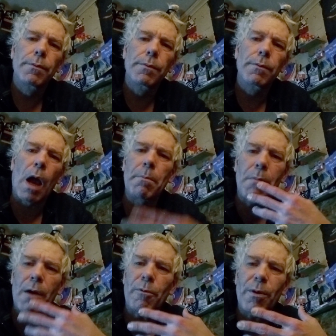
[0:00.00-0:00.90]
I'm,
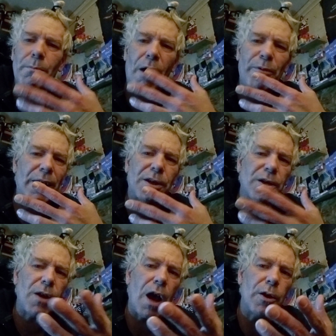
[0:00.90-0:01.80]
my my face
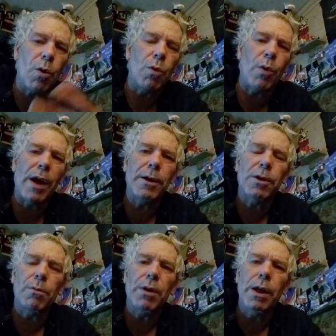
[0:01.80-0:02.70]
is not your race
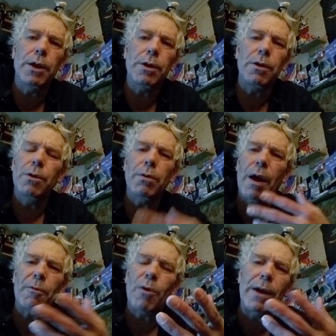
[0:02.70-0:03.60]
or religion. You don't
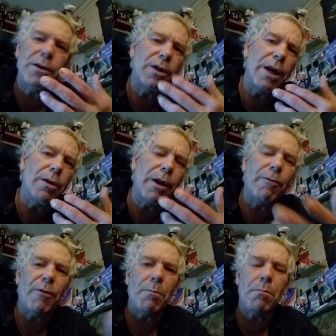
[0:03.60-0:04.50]
have a right stealing
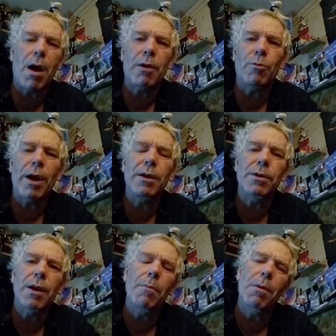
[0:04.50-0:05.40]
from my
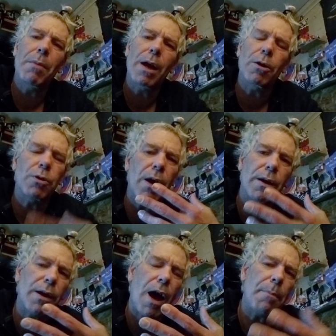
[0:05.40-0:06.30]
race, government man, or trying
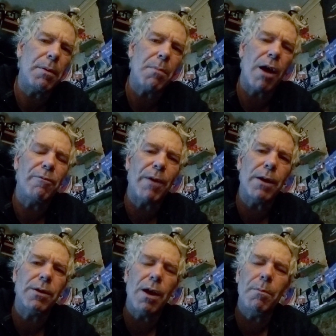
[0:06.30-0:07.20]
to copy my
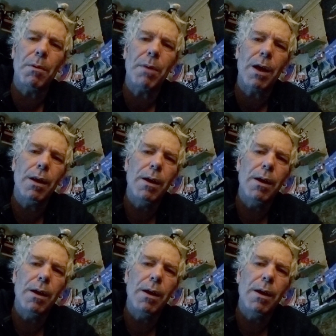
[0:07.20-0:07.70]
face, government man.